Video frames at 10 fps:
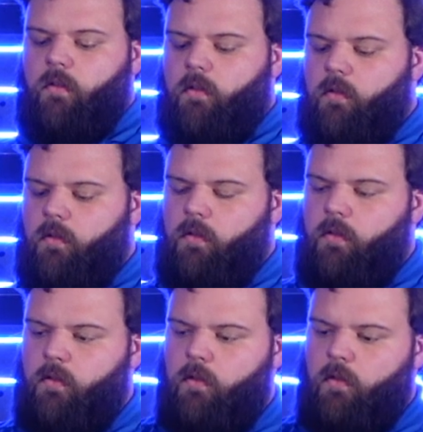
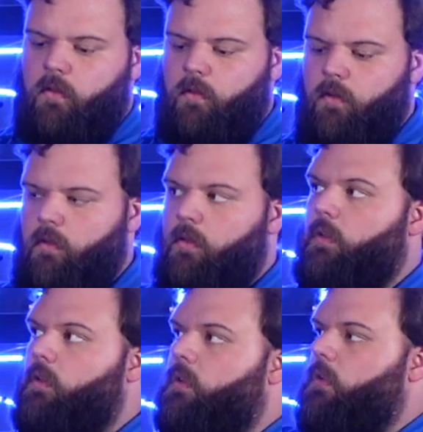
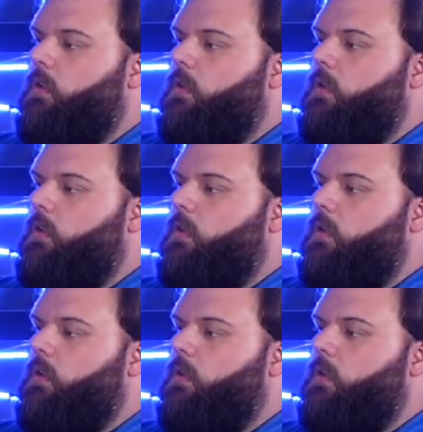(no one is talking)